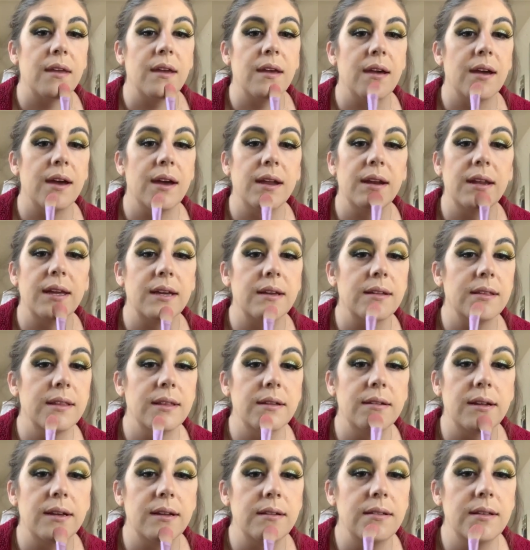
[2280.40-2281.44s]
adding a
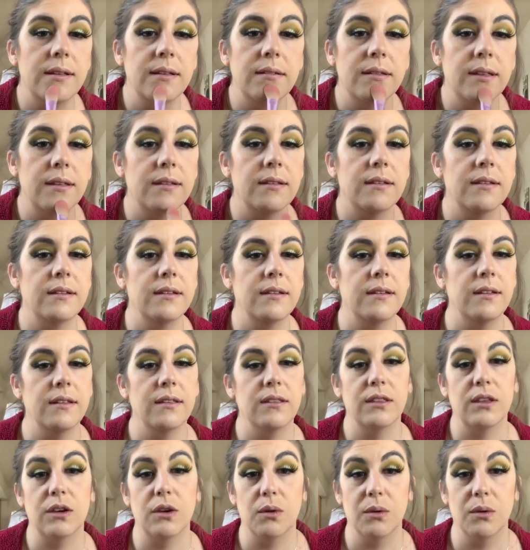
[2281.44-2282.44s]
little. The